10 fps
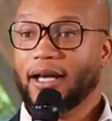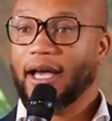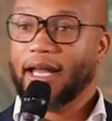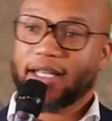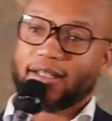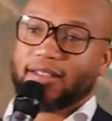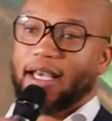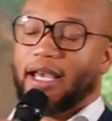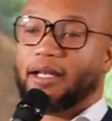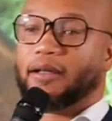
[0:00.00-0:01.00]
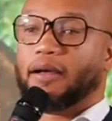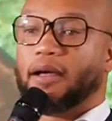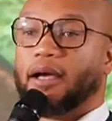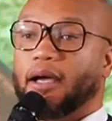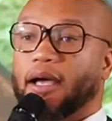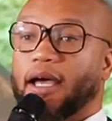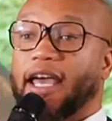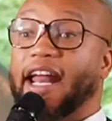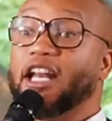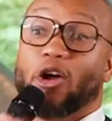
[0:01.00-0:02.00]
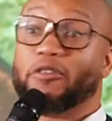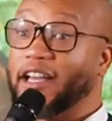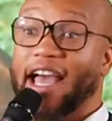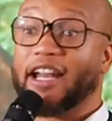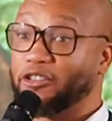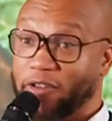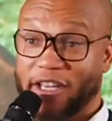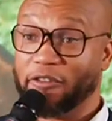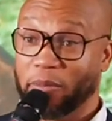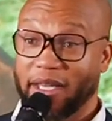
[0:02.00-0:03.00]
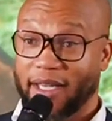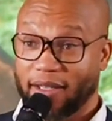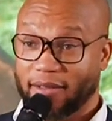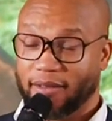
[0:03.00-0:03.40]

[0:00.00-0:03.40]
And he said, and I know that God has forgiven me.